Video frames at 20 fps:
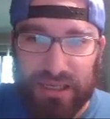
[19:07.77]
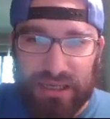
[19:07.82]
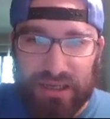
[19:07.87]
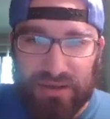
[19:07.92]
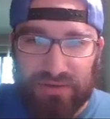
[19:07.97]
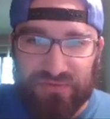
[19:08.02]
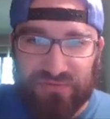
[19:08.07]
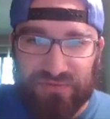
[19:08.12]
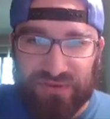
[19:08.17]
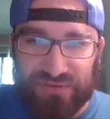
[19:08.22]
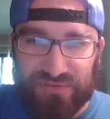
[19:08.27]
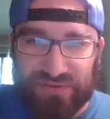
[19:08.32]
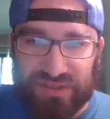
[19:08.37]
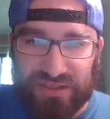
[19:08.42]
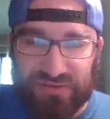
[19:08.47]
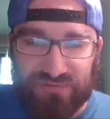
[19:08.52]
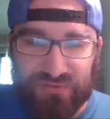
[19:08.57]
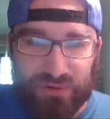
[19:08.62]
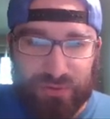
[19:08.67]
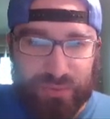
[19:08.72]
15
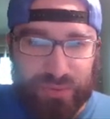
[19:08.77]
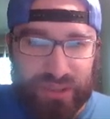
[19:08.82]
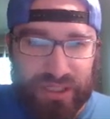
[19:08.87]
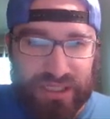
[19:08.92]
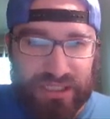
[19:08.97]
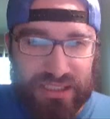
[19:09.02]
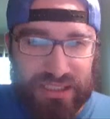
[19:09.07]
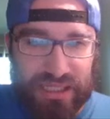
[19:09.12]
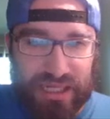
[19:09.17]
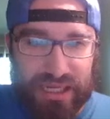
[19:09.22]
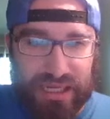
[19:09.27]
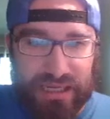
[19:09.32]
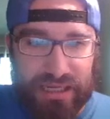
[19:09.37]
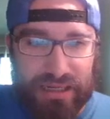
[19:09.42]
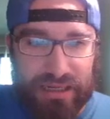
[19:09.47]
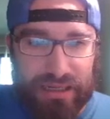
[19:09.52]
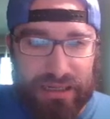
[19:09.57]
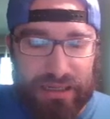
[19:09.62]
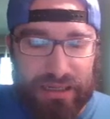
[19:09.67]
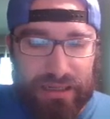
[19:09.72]
for a playset,
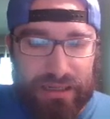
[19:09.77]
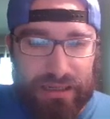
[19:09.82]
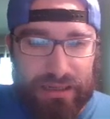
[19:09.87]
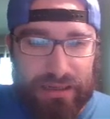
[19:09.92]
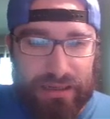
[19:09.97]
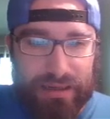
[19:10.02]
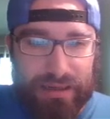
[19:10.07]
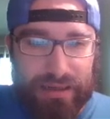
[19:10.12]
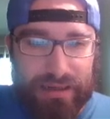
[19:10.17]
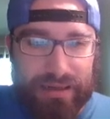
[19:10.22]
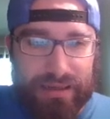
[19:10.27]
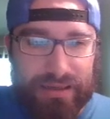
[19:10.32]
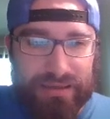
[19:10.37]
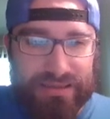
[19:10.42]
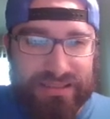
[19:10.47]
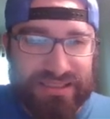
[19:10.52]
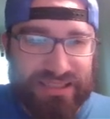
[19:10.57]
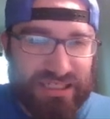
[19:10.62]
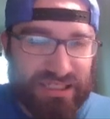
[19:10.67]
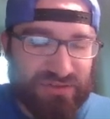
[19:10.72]

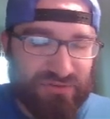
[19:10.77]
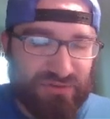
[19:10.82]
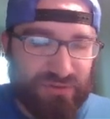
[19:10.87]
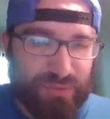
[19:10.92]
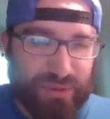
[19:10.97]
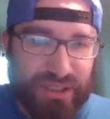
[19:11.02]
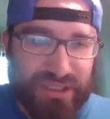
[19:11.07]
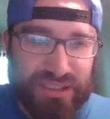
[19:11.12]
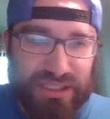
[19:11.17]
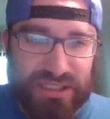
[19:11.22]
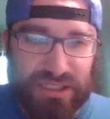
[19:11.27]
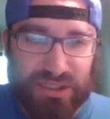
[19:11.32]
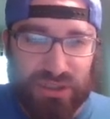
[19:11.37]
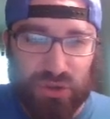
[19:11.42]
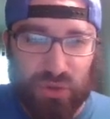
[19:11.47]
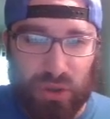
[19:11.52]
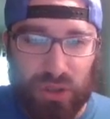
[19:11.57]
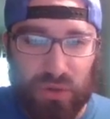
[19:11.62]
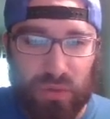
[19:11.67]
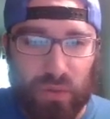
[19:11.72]
6 for playsets, that's
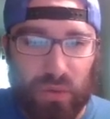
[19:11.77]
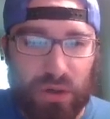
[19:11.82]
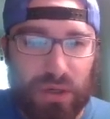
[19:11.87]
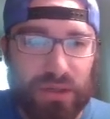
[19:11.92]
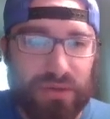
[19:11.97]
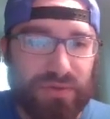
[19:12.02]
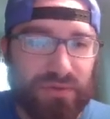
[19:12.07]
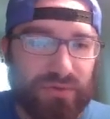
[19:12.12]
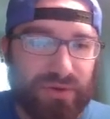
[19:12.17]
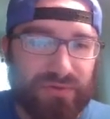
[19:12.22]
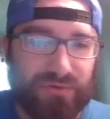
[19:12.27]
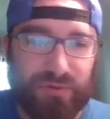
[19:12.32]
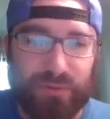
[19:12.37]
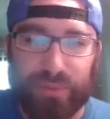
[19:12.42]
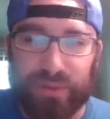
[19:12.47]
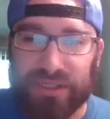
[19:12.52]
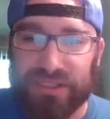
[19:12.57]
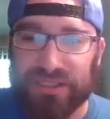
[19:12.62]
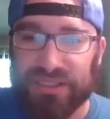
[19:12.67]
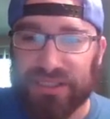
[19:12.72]
21, 3 for a
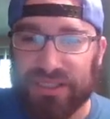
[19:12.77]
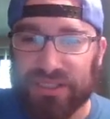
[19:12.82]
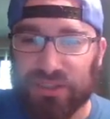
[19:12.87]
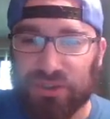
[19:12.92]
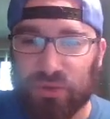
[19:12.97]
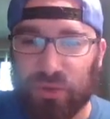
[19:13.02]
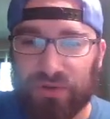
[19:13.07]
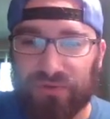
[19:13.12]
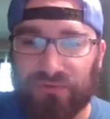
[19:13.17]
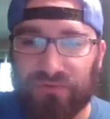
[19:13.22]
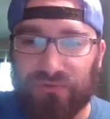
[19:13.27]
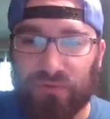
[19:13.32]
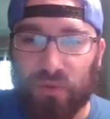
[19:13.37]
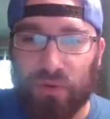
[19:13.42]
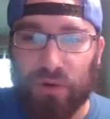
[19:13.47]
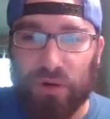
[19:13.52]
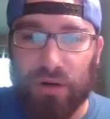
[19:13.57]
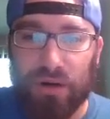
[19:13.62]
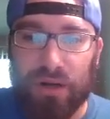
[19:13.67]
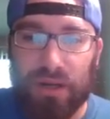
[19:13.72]
playset, that's
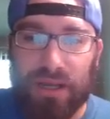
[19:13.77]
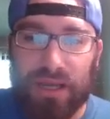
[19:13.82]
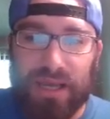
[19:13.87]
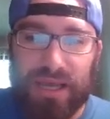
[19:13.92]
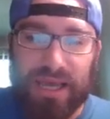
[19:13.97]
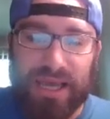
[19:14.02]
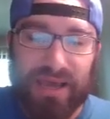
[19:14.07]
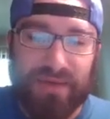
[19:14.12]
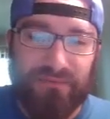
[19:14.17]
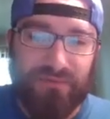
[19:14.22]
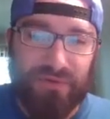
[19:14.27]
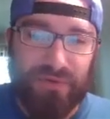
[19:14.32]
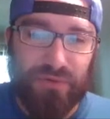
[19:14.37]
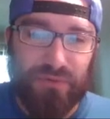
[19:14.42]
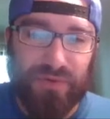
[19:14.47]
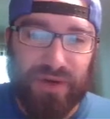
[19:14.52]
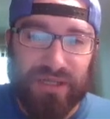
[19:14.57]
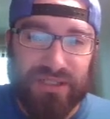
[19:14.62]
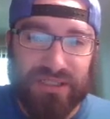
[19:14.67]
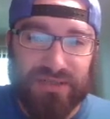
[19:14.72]
24, and for the
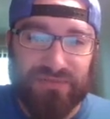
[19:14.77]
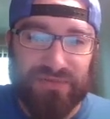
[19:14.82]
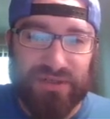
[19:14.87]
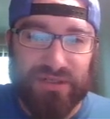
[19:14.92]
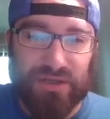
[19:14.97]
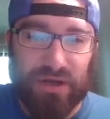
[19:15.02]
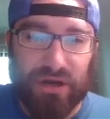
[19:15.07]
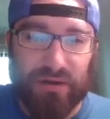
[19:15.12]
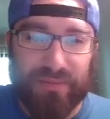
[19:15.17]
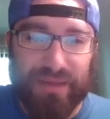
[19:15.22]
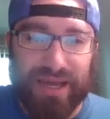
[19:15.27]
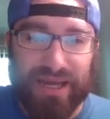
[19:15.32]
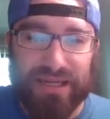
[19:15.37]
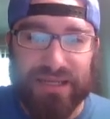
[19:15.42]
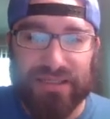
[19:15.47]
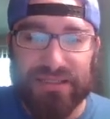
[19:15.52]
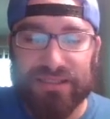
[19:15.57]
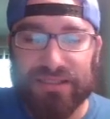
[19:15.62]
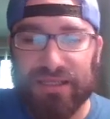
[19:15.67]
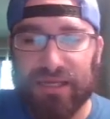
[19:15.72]
rest of the
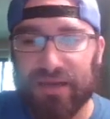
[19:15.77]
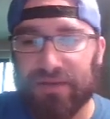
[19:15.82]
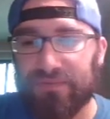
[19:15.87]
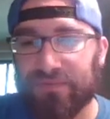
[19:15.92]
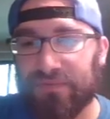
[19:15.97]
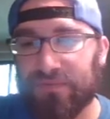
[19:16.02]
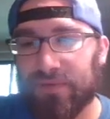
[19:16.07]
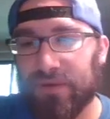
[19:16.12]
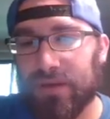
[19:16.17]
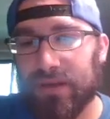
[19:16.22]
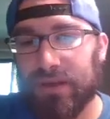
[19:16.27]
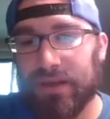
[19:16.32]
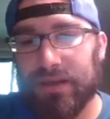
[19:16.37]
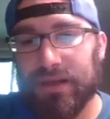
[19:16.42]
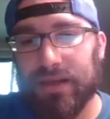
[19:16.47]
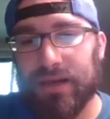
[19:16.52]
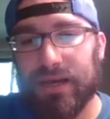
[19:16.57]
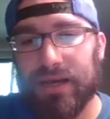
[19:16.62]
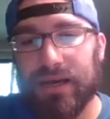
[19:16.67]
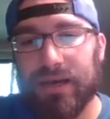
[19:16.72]
Dogmatica stuff,
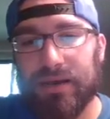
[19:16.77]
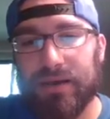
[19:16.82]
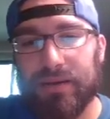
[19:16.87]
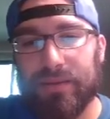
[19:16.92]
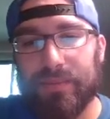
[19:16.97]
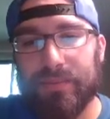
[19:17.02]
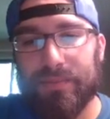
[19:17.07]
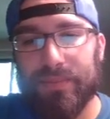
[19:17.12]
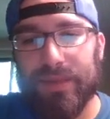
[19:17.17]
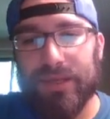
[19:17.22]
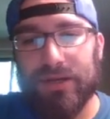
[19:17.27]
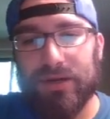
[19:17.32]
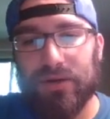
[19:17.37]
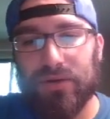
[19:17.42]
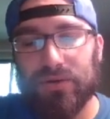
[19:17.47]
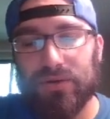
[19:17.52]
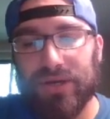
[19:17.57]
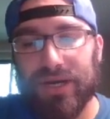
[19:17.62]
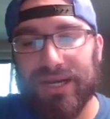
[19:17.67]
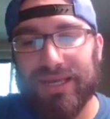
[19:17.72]

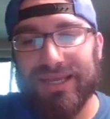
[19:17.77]
you got to get